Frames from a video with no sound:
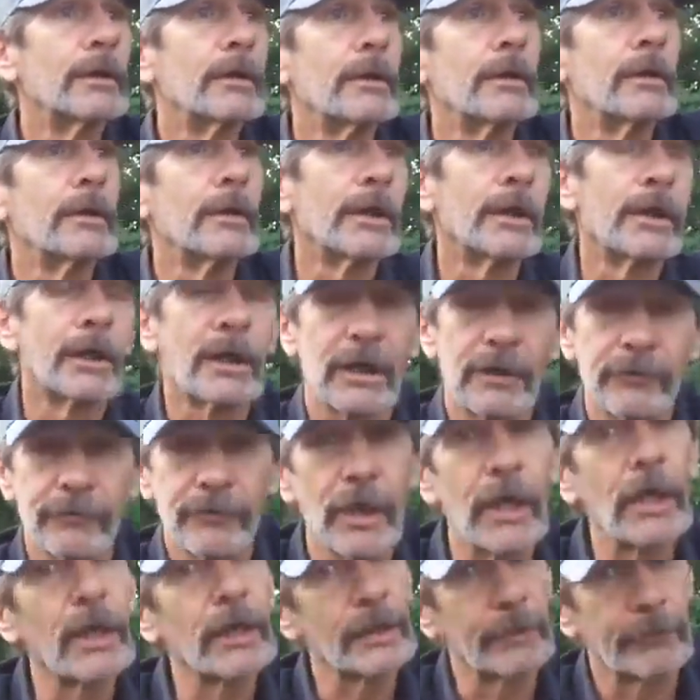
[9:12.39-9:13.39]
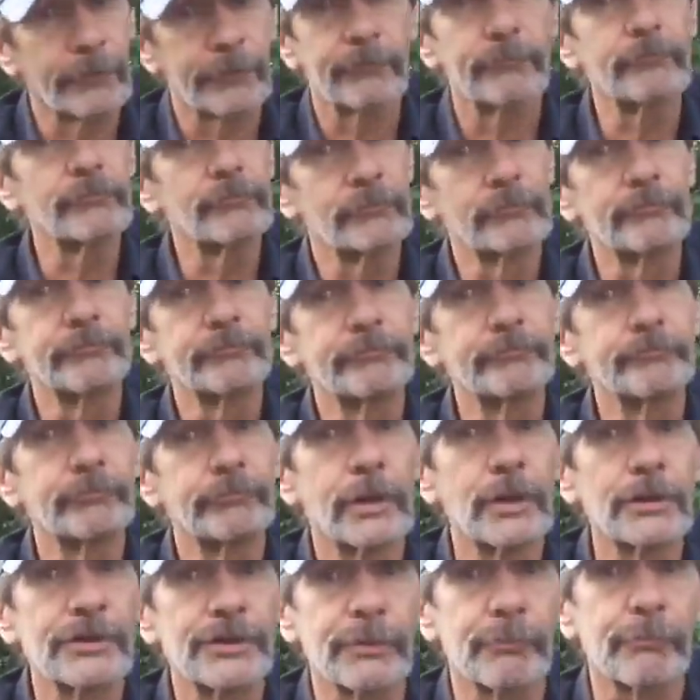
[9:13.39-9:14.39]
And I've got a
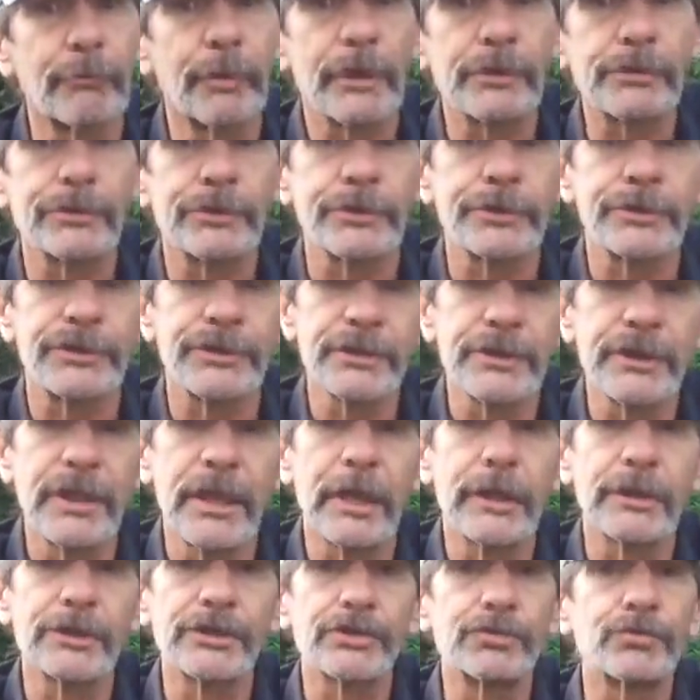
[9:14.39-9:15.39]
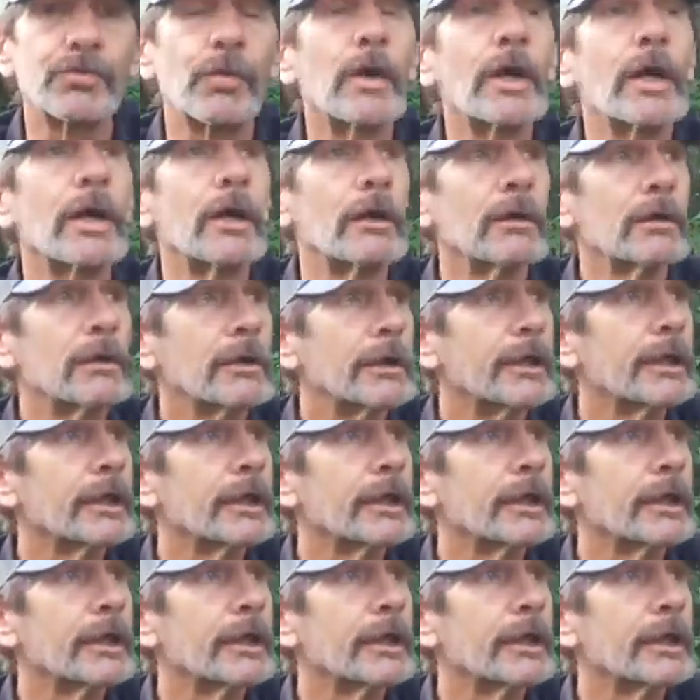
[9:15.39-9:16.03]
bunch of pictures of that as well.